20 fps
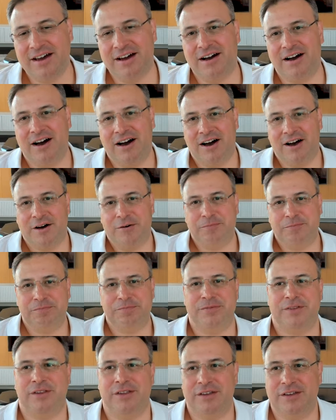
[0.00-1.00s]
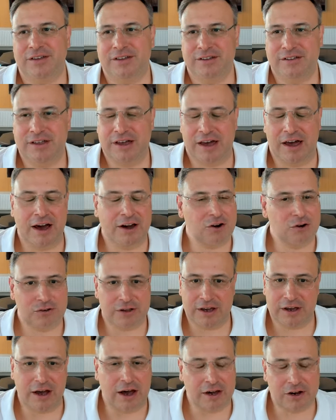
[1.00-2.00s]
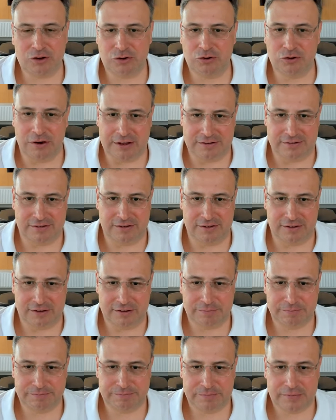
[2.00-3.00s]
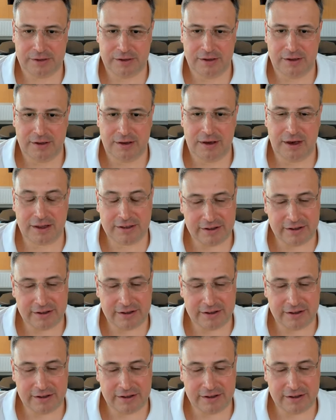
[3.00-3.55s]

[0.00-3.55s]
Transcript: Um, like I could do anything. And